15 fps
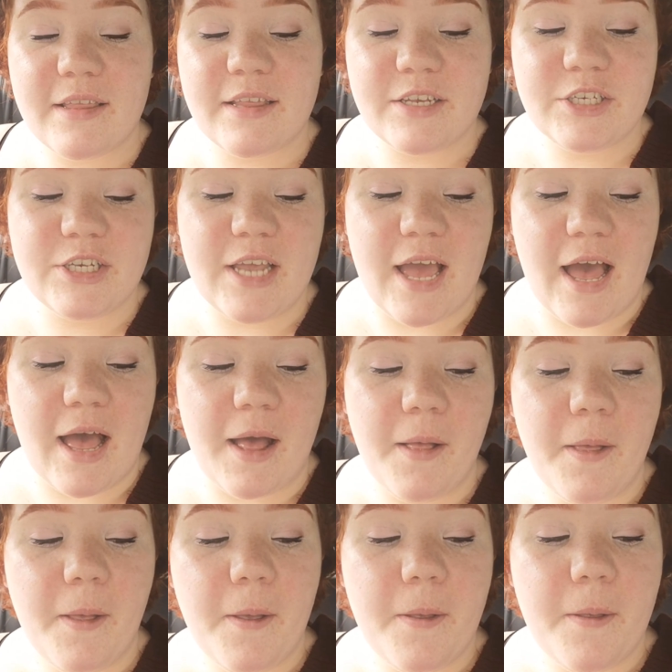this year.
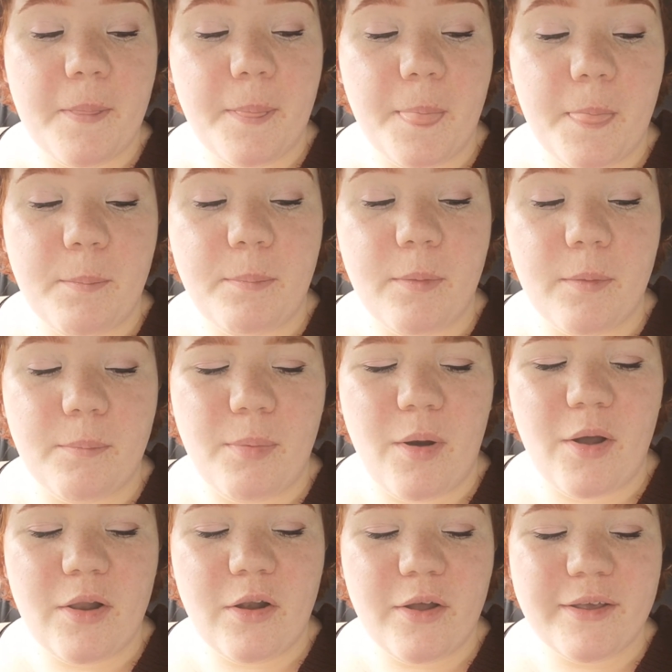But
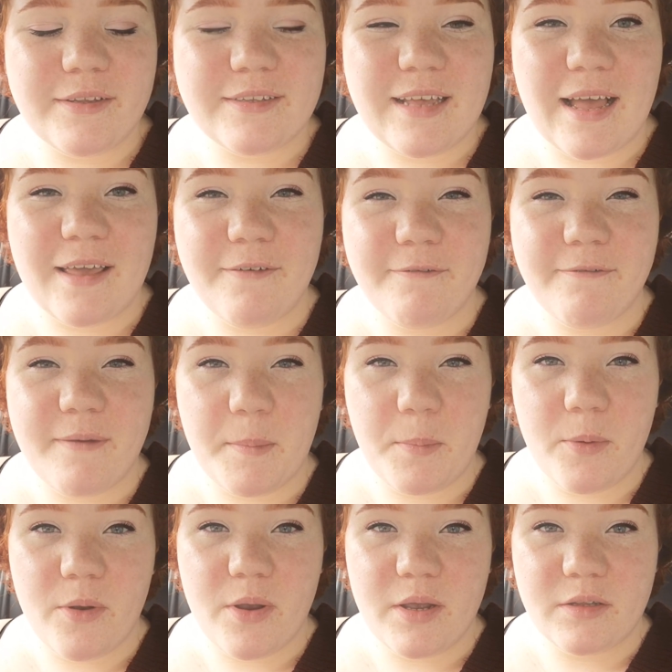by like say
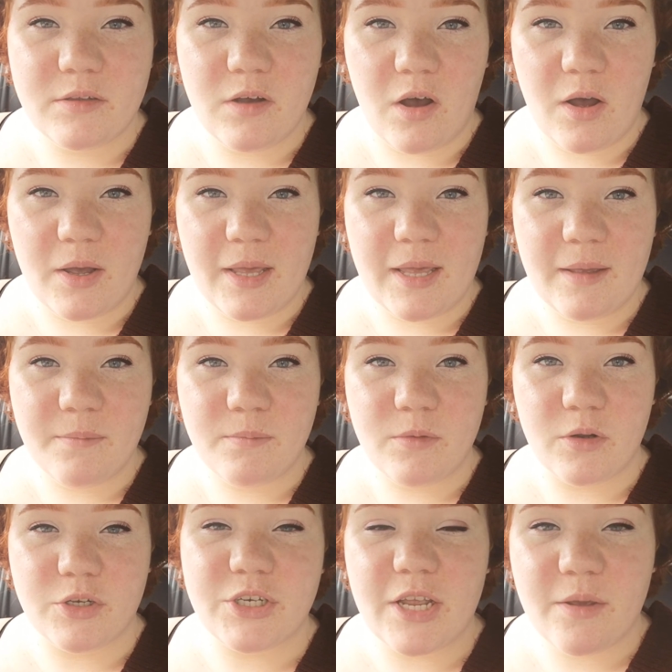February time,
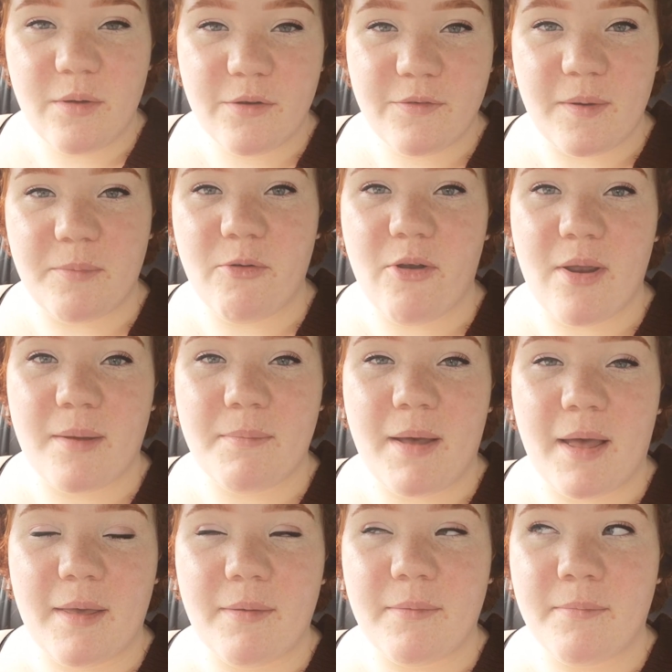like January, February,
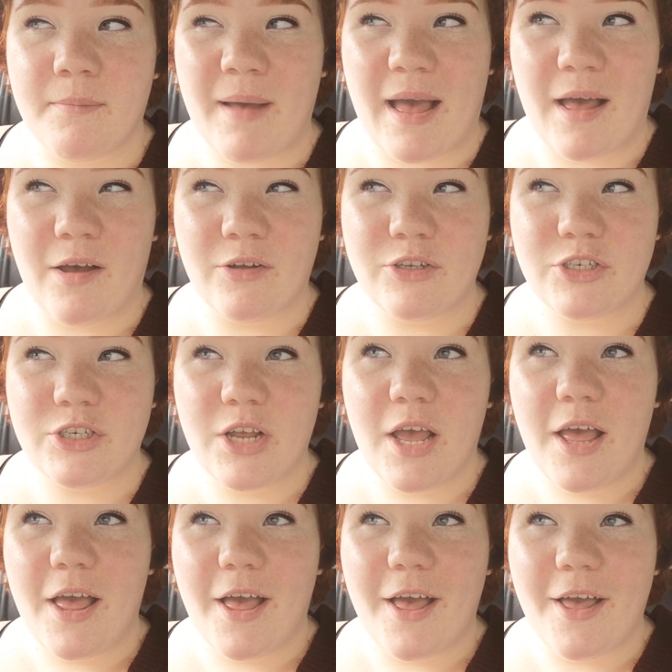March,
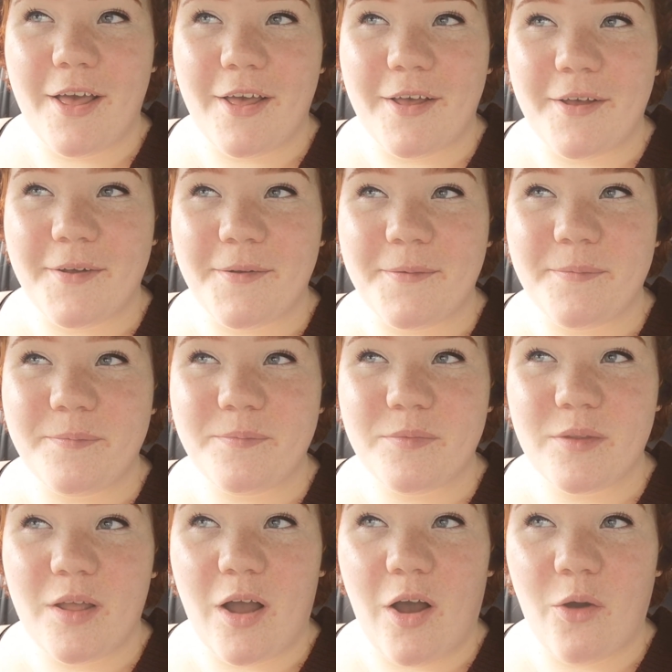I'll
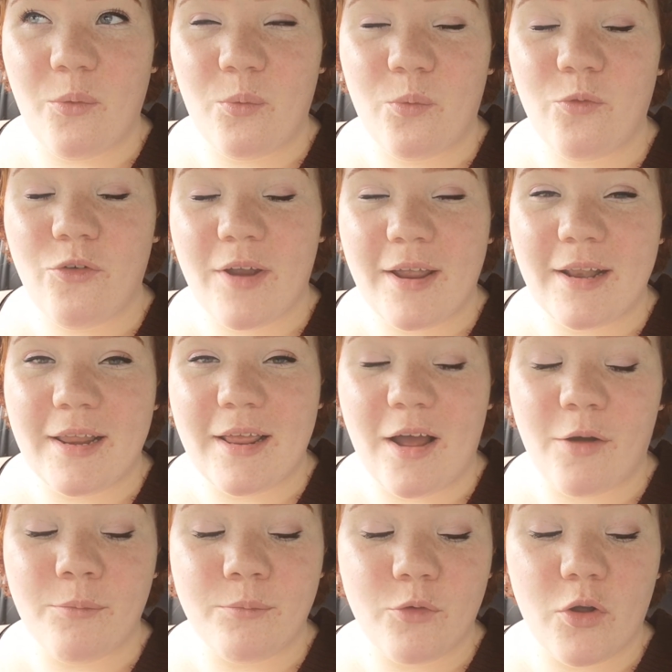be
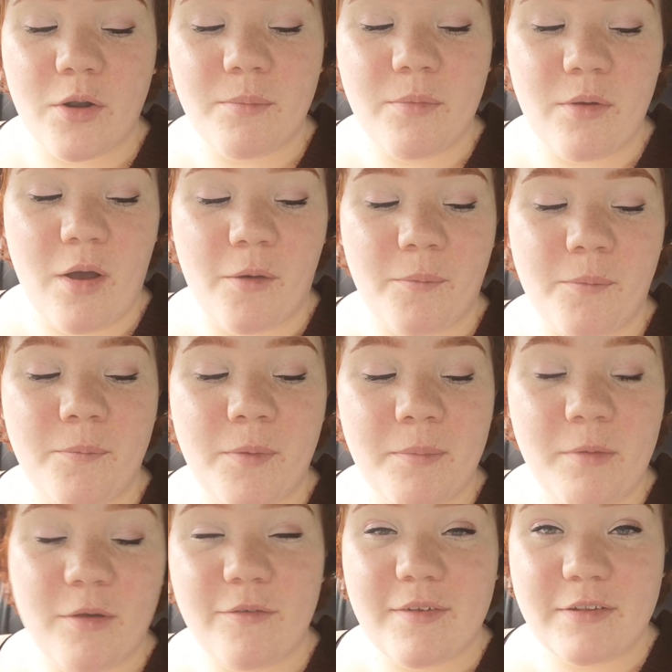
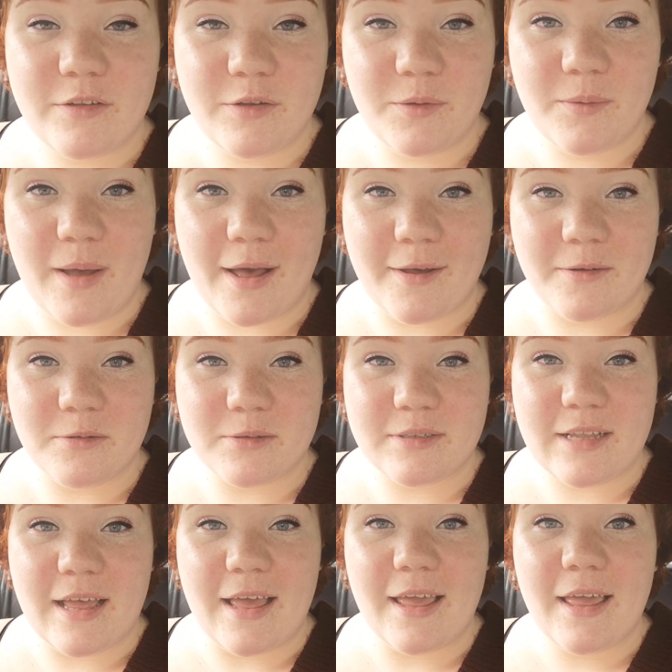moving to
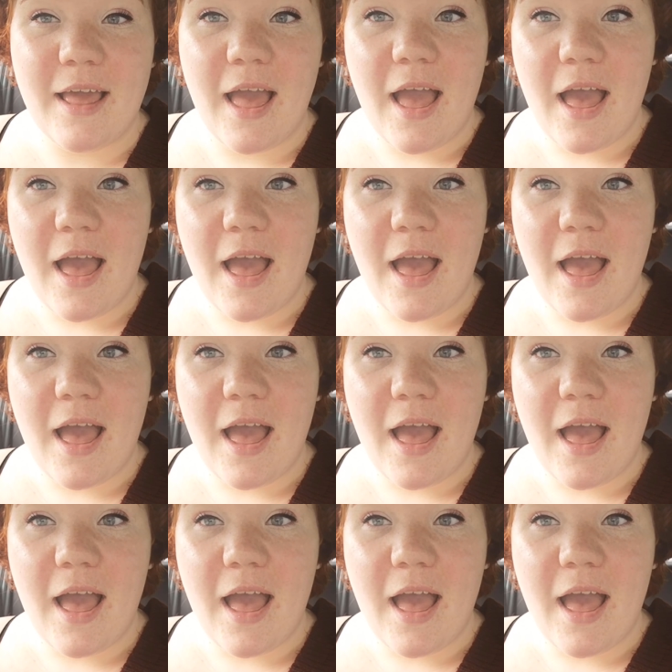Anglesey,